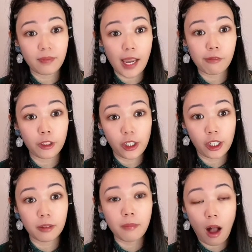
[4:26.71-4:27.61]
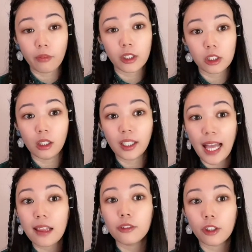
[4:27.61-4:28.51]
every year on the solar
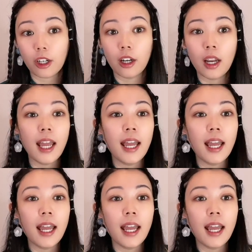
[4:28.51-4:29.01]
calendar.